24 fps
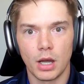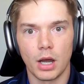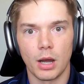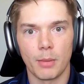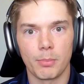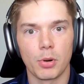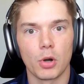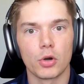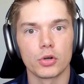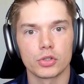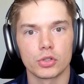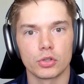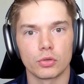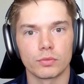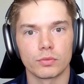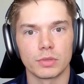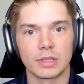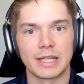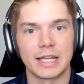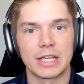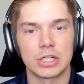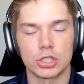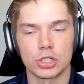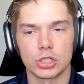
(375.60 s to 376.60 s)
personal
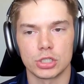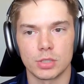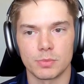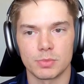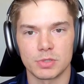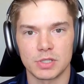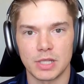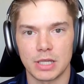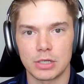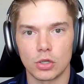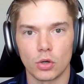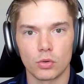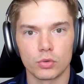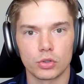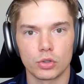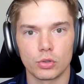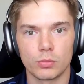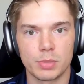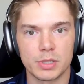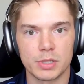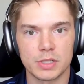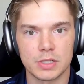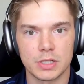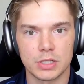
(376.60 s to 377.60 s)
relationships. They don't do
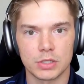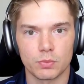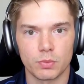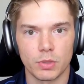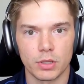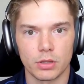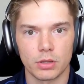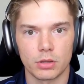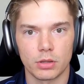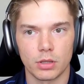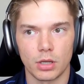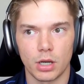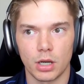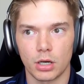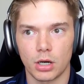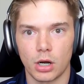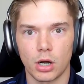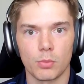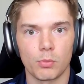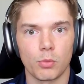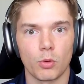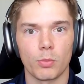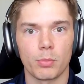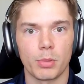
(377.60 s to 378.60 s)
business with
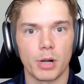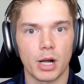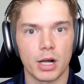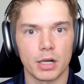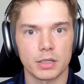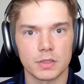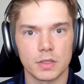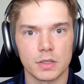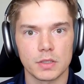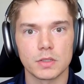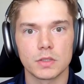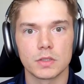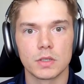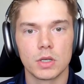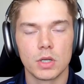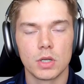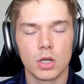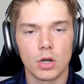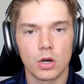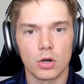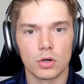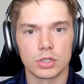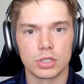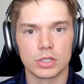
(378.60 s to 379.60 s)
cardboard boxes
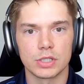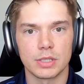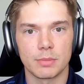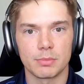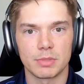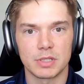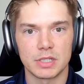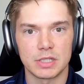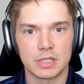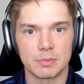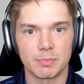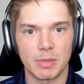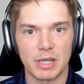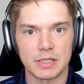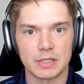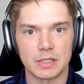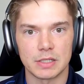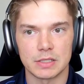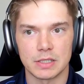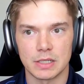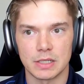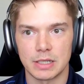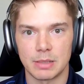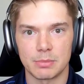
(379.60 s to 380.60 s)
or just empty
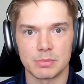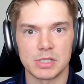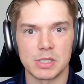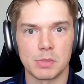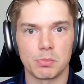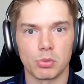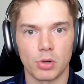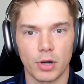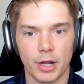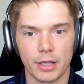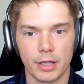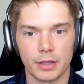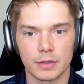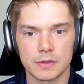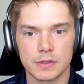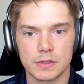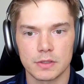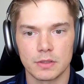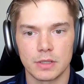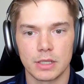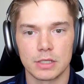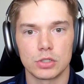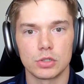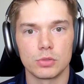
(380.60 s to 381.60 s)
spaces and empty brands.
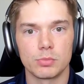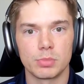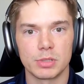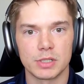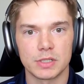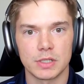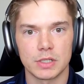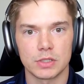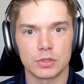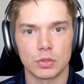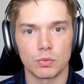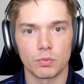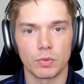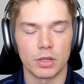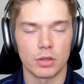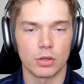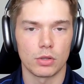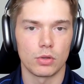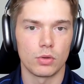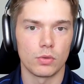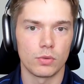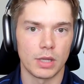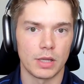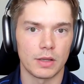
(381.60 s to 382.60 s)
They do business with
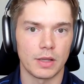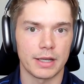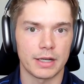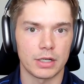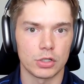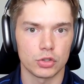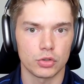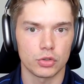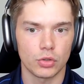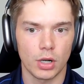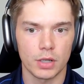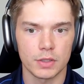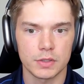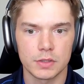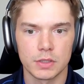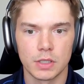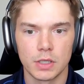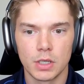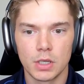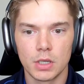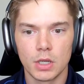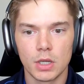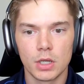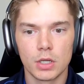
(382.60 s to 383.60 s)
who they like and trust.
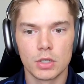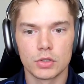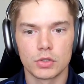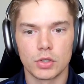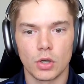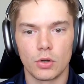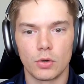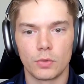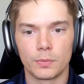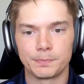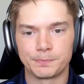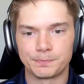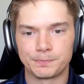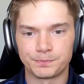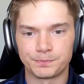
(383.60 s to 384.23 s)
So